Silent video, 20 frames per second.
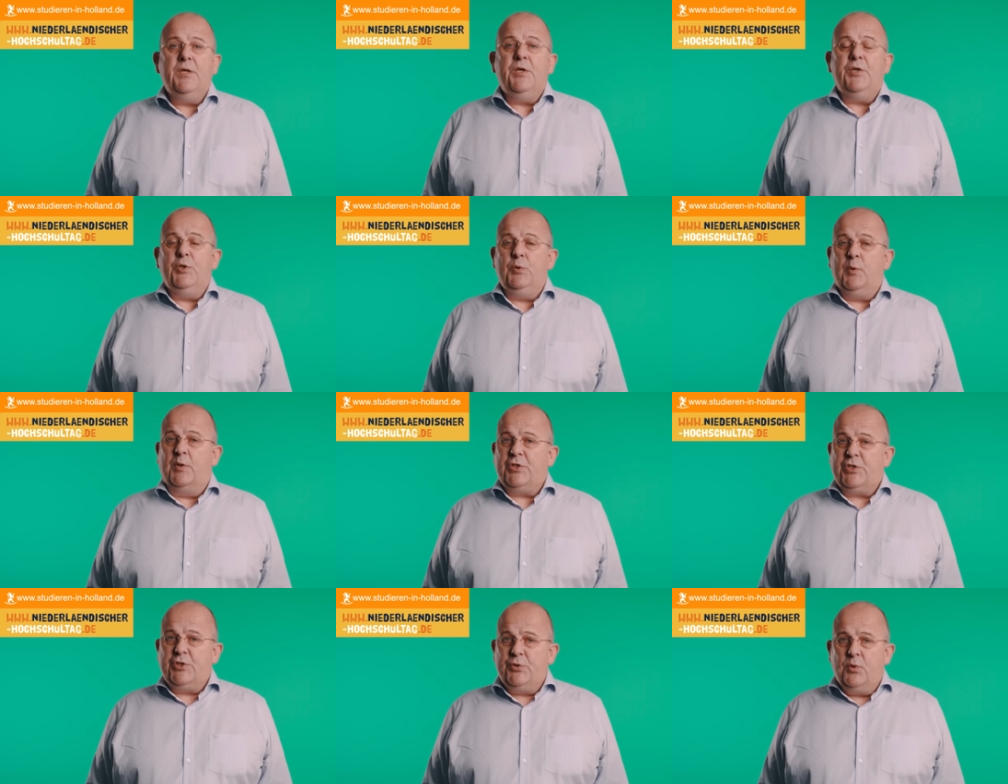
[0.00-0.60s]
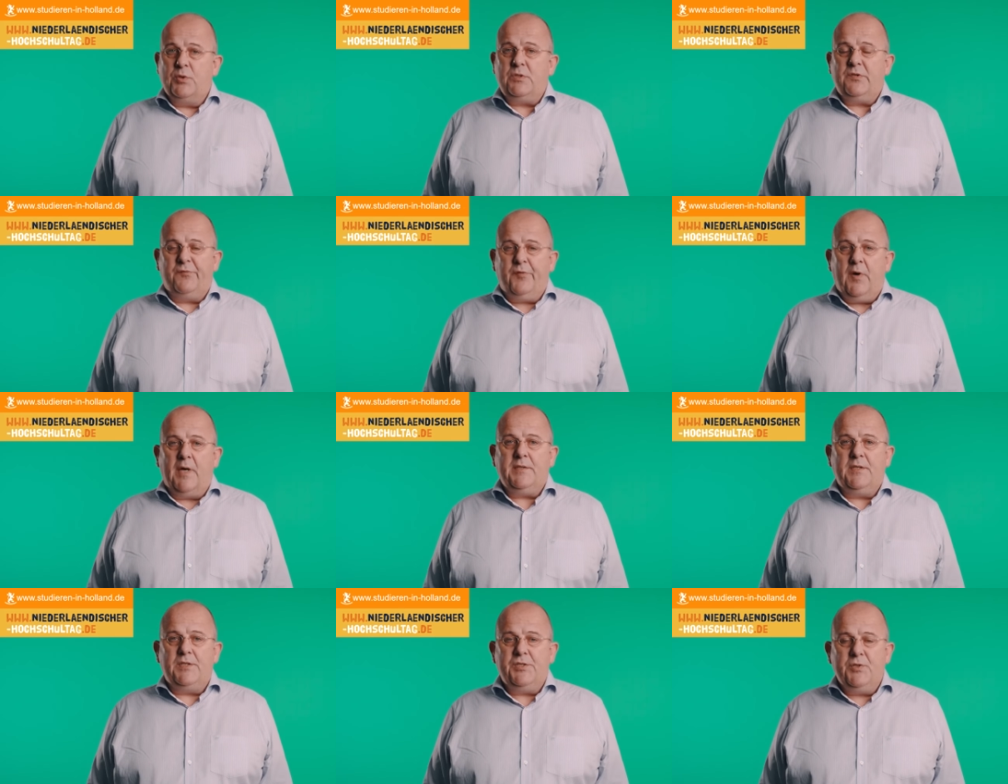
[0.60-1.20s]
you are sure to
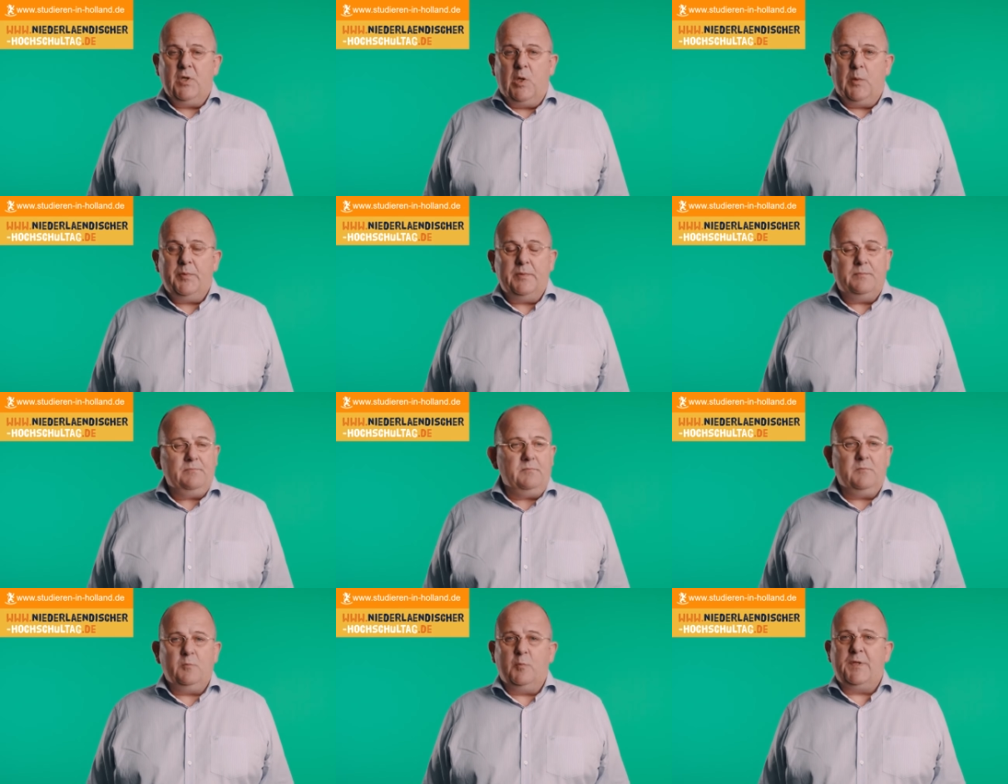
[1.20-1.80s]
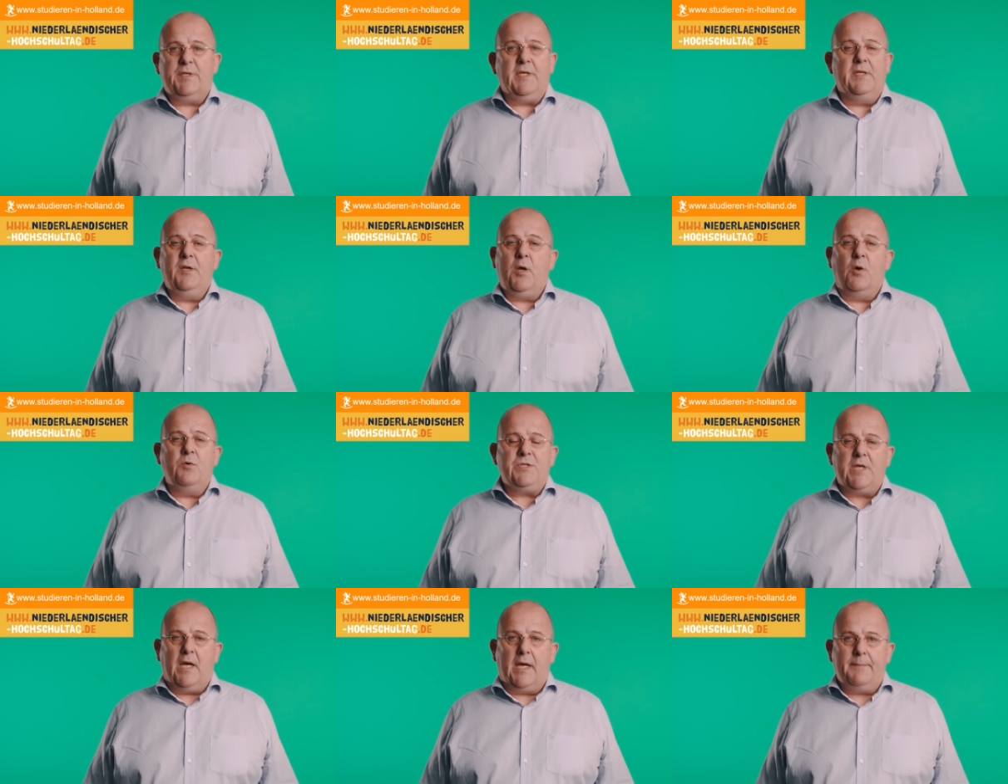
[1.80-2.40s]
find a job within
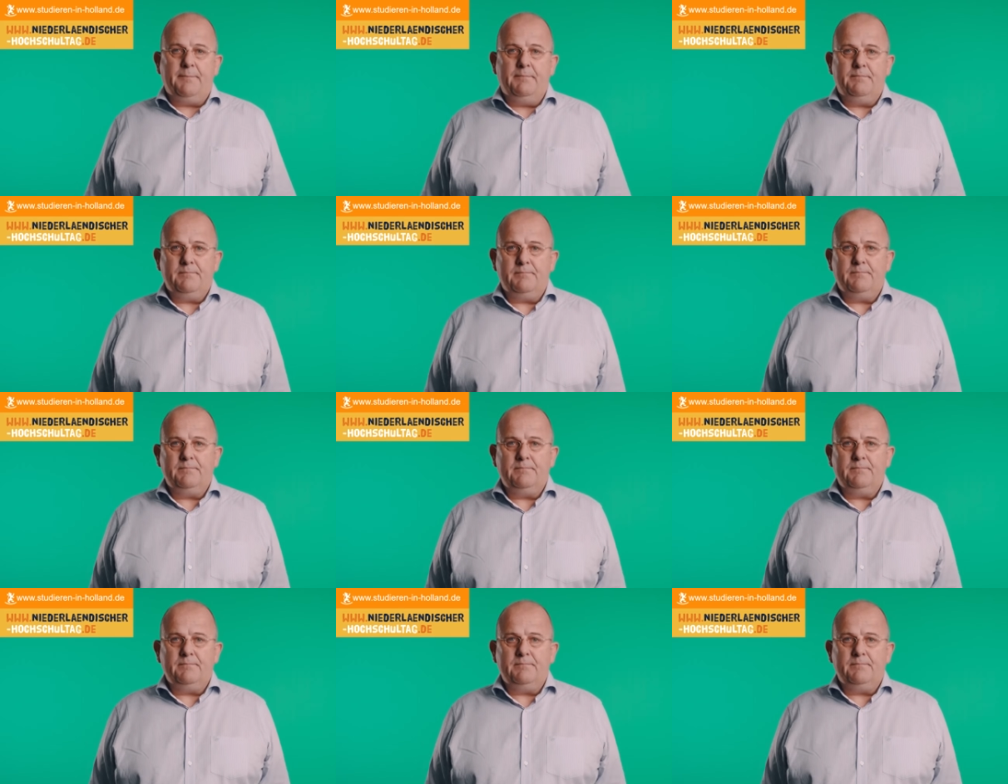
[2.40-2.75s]
no time.